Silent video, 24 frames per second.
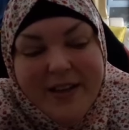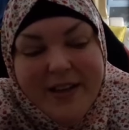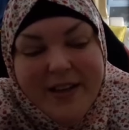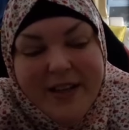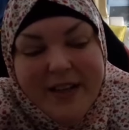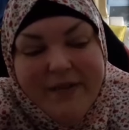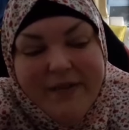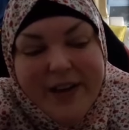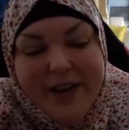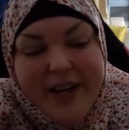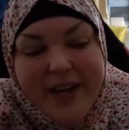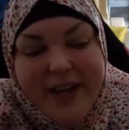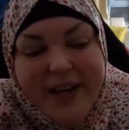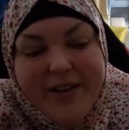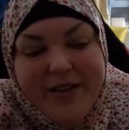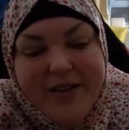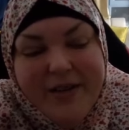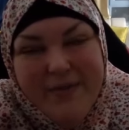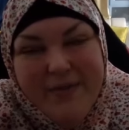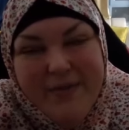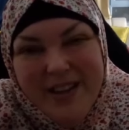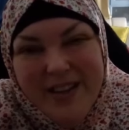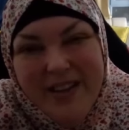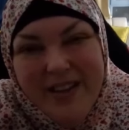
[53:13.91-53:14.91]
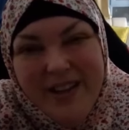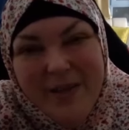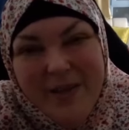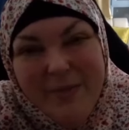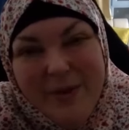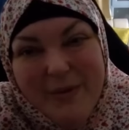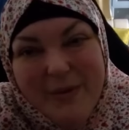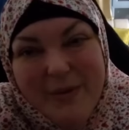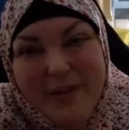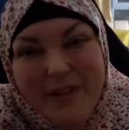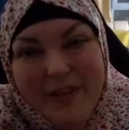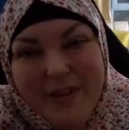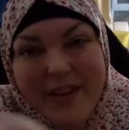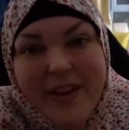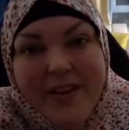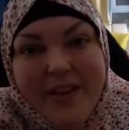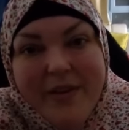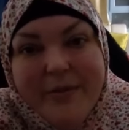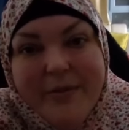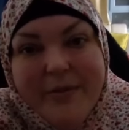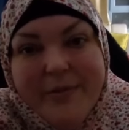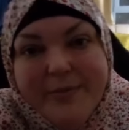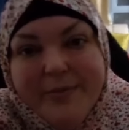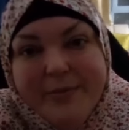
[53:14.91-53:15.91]
if I can't do something, he'll help me with it, you
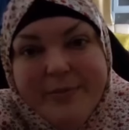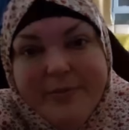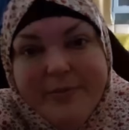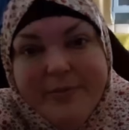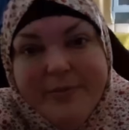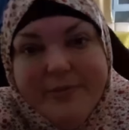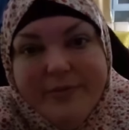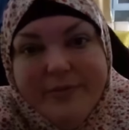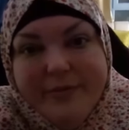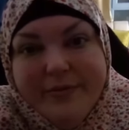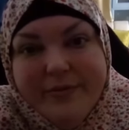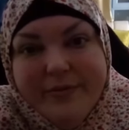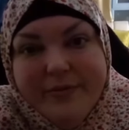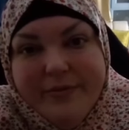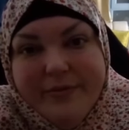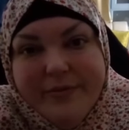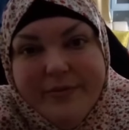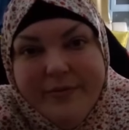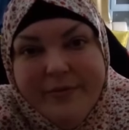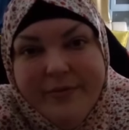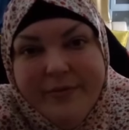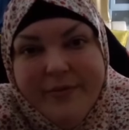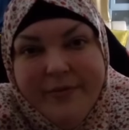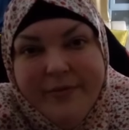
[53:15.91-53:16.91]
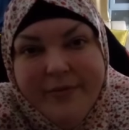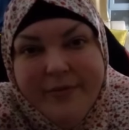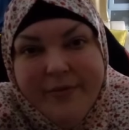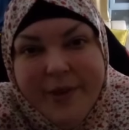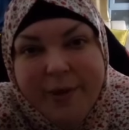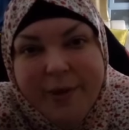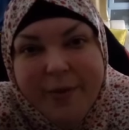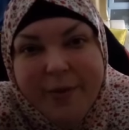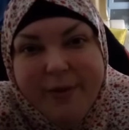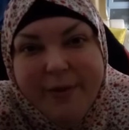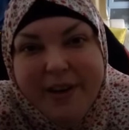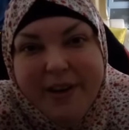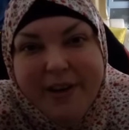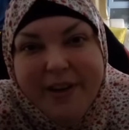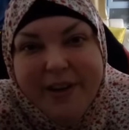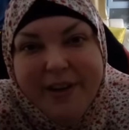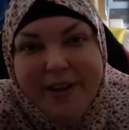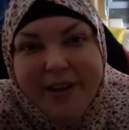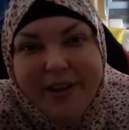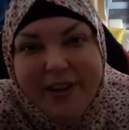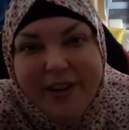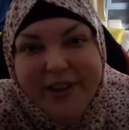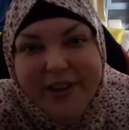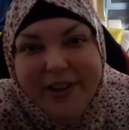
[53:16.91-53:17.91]
know? What am I gonna
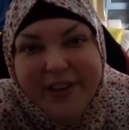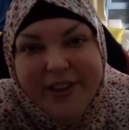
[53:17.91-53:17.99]
cook?